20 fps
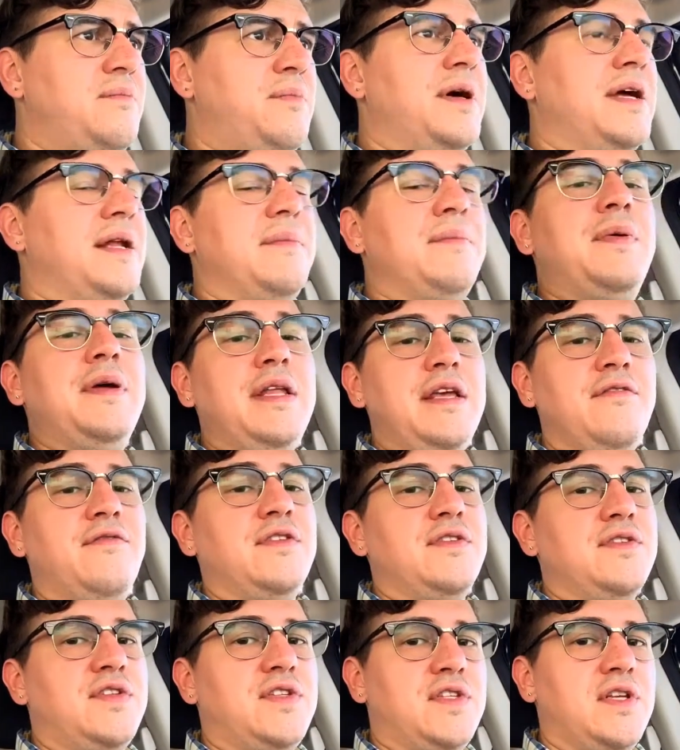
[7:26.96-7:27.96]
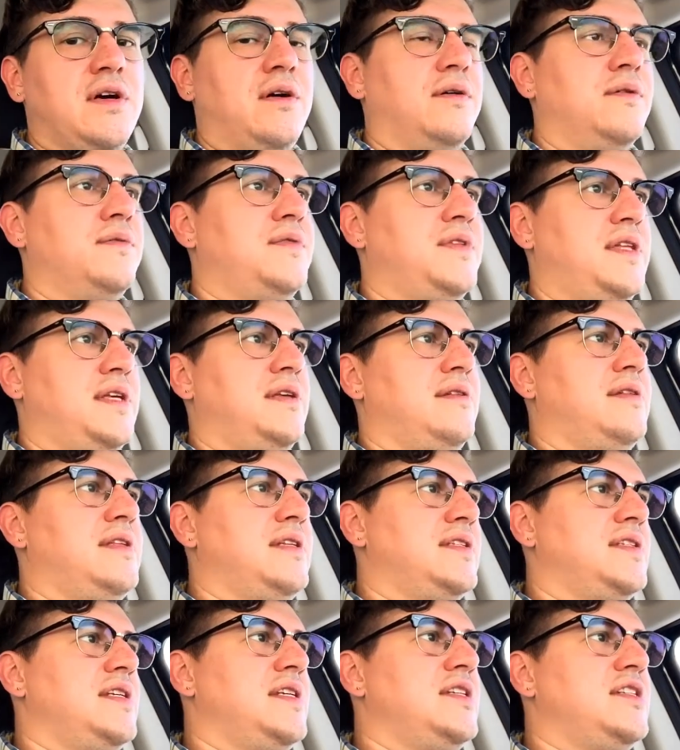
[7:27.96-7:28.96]
but but even so, the, the
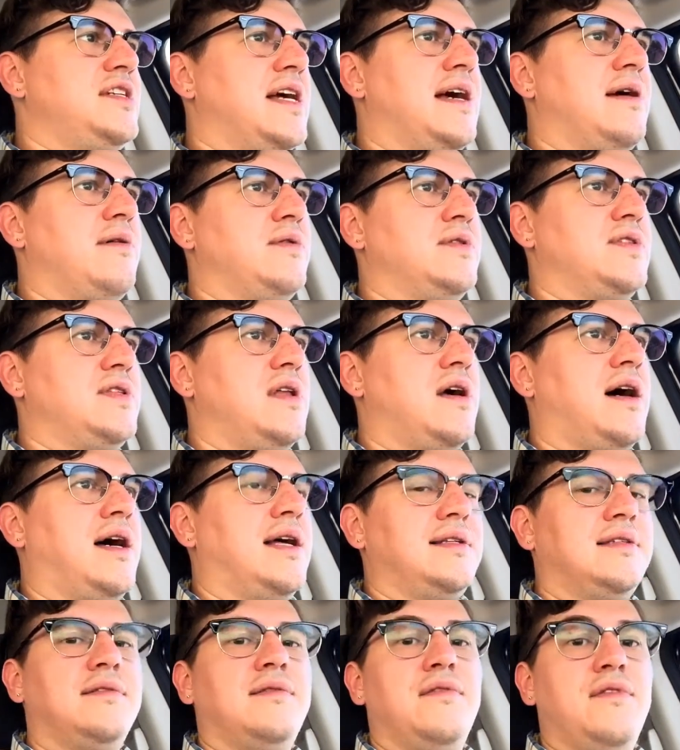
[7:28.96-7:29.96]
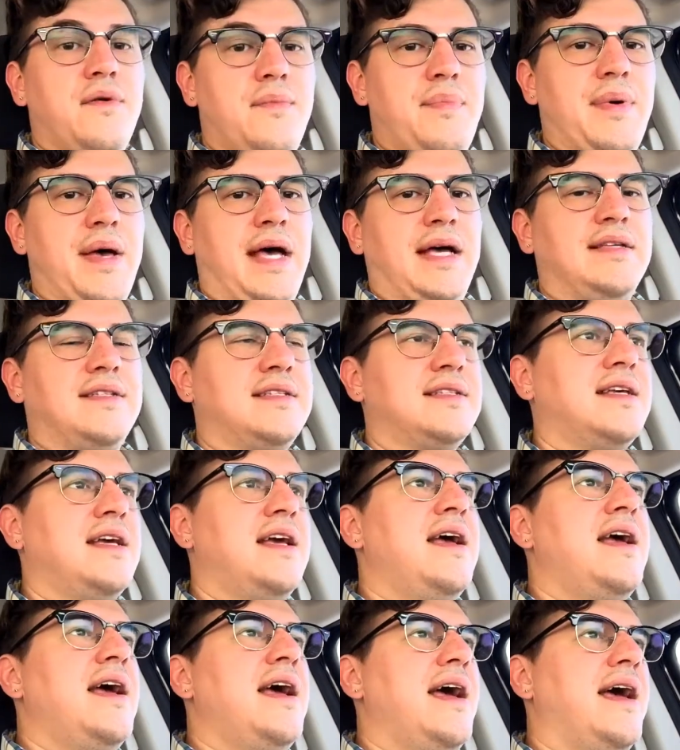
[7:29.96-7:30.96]
CGI was not the best.
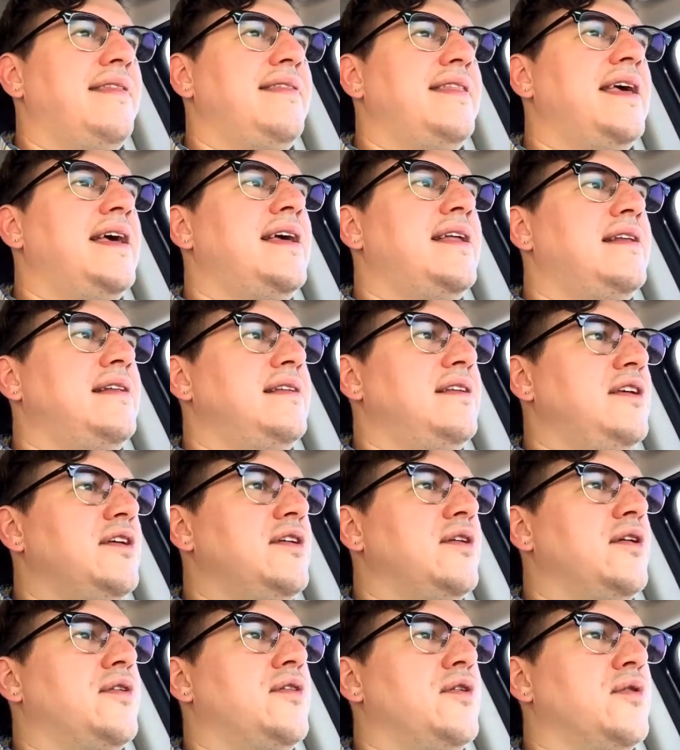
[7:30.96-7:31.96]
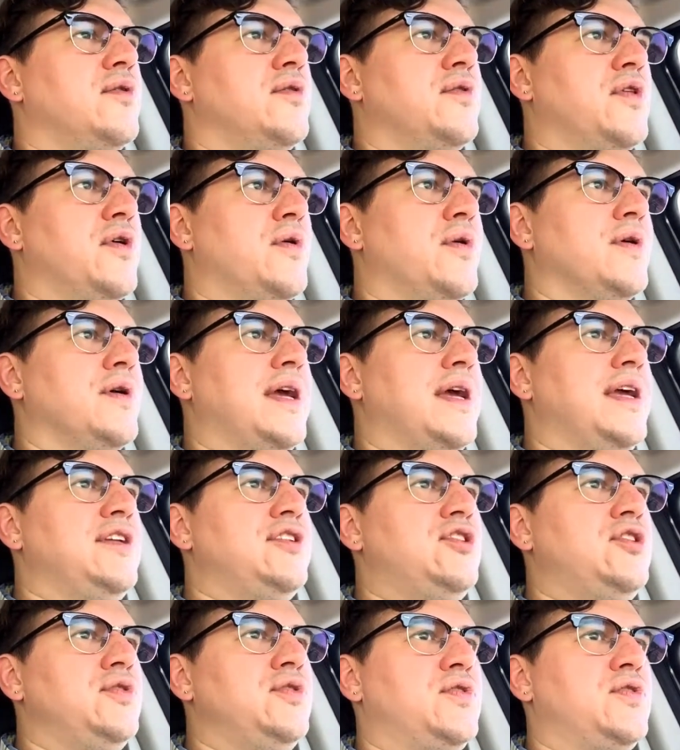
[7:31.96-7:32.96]
And then you know there there were
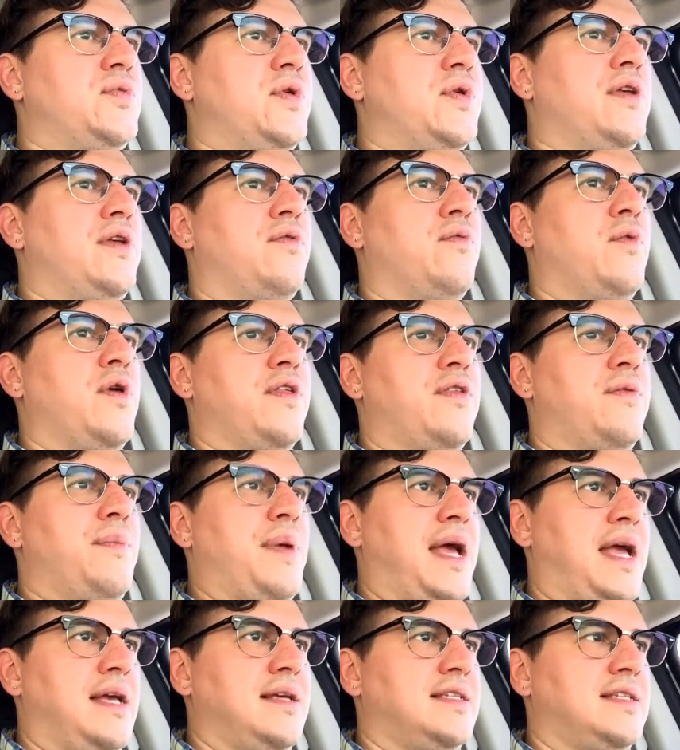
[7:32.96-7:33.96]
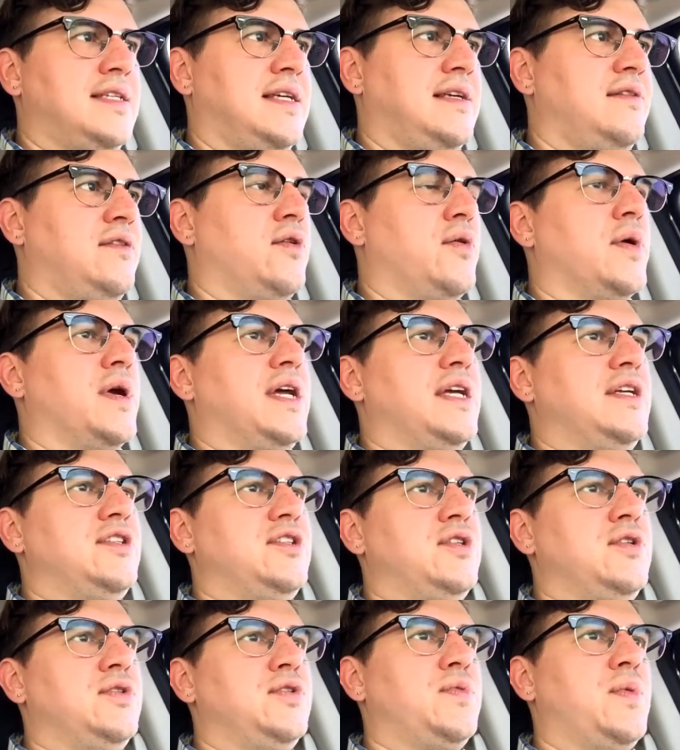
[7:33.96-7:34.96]
issues with with pacing, there were
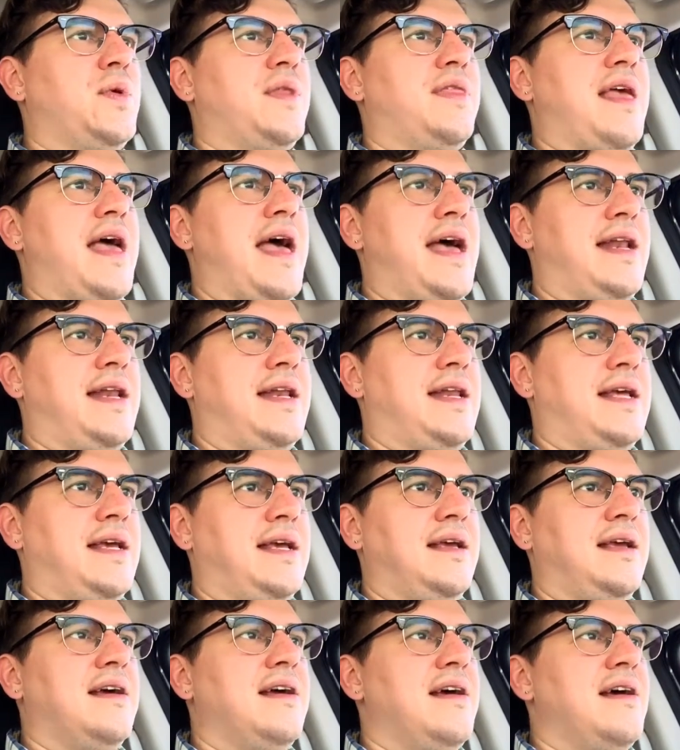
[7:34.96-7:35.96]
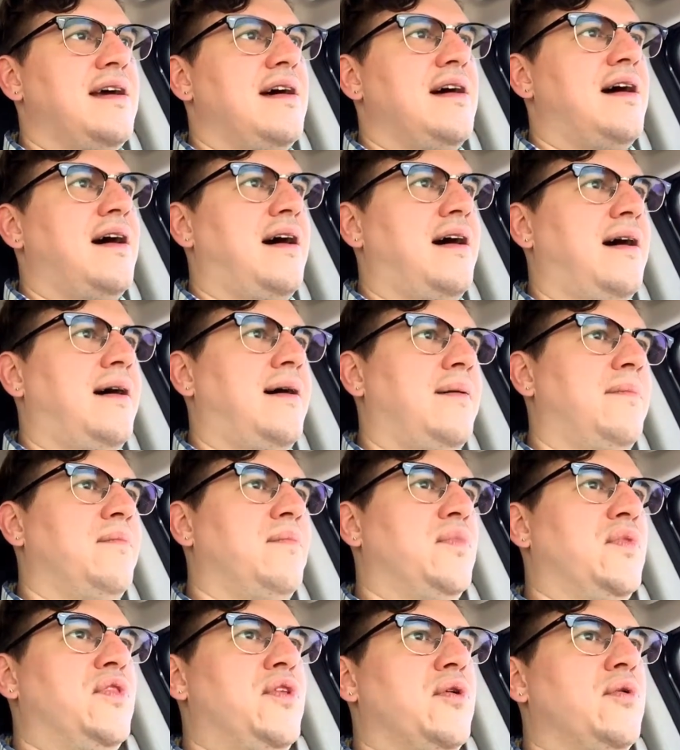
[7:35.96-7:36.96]
issues with editing.
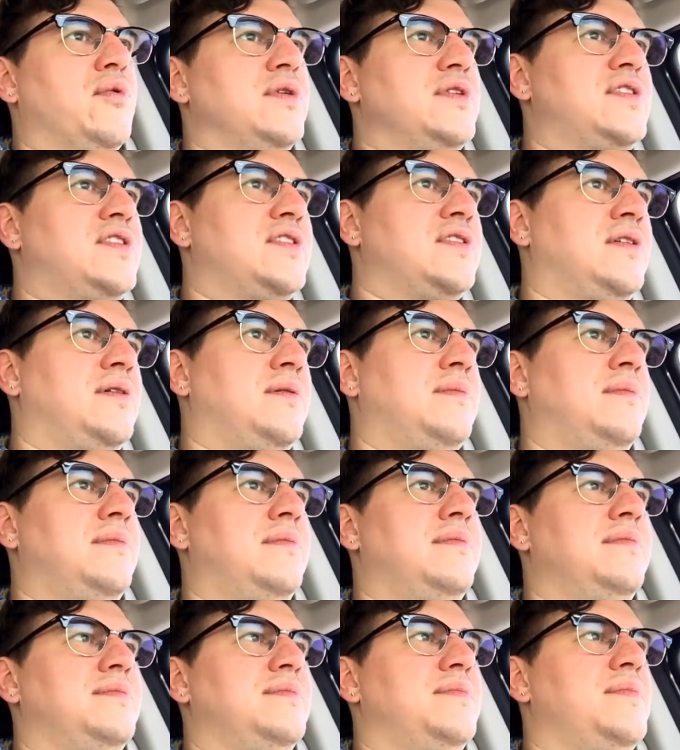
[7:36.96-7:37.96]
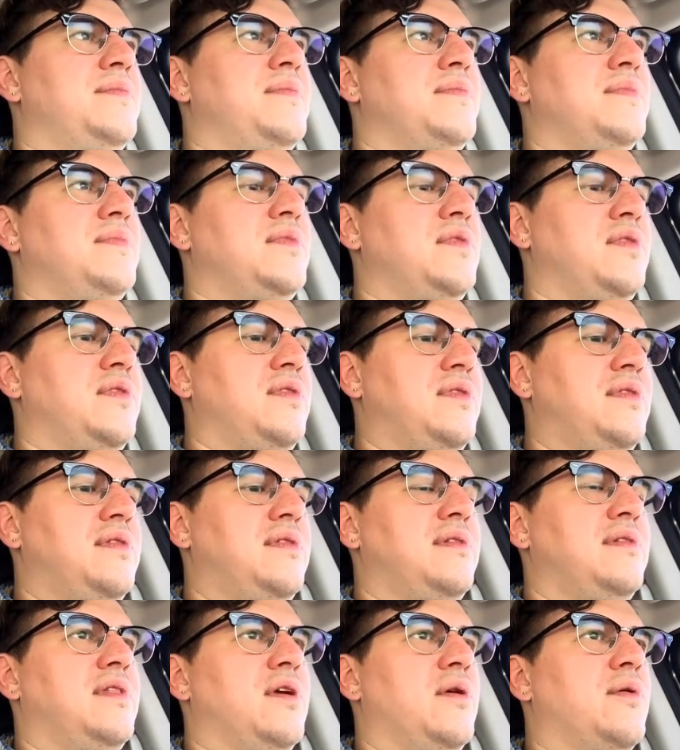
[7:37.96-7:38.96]
Um, there was
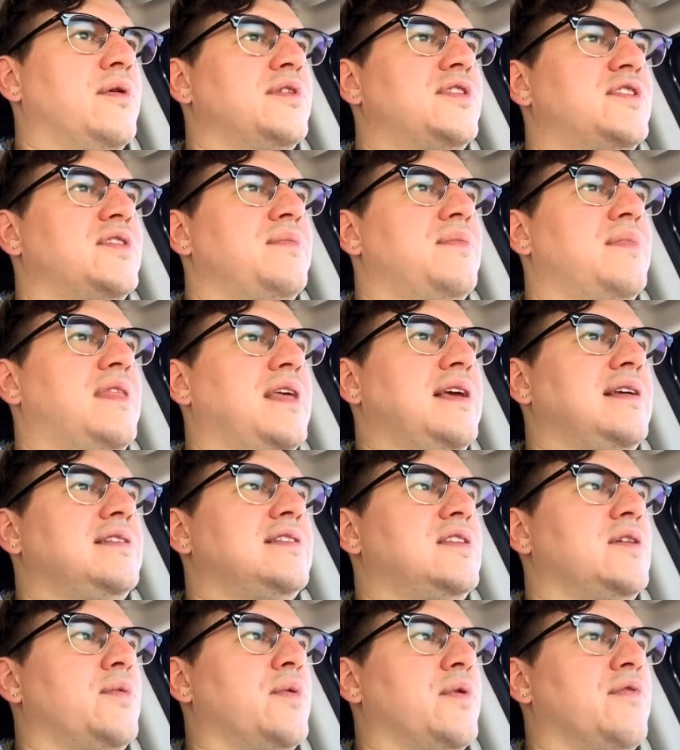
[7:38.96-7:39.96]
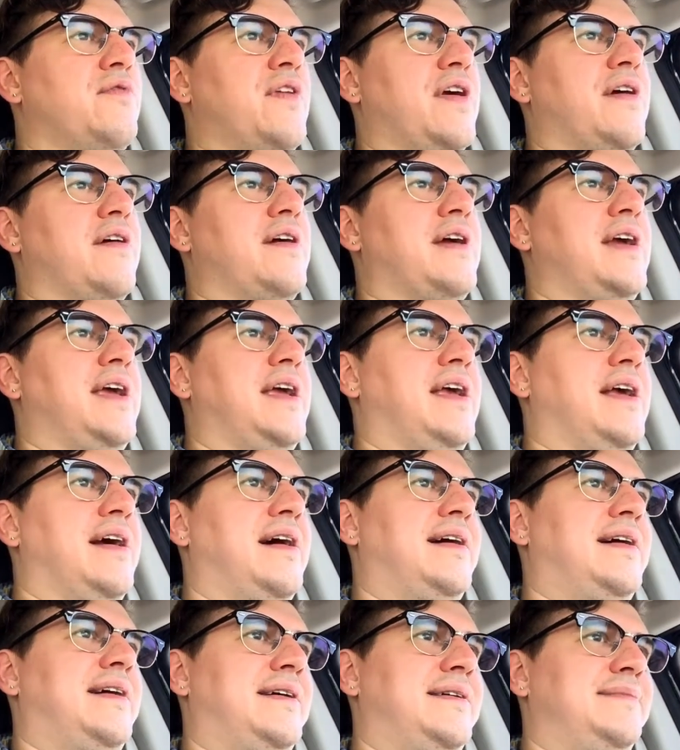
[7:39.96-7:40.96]
some, there were some things that were very
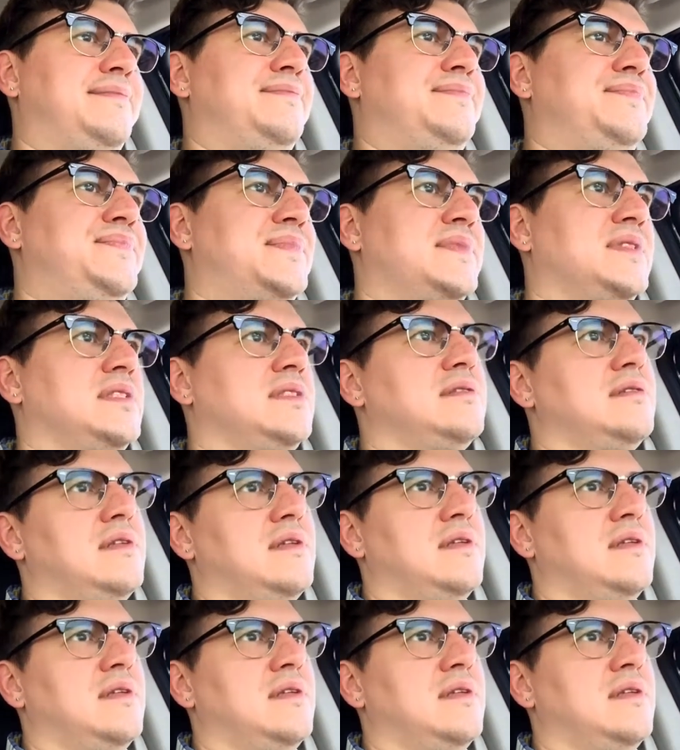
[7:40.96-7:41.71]
um,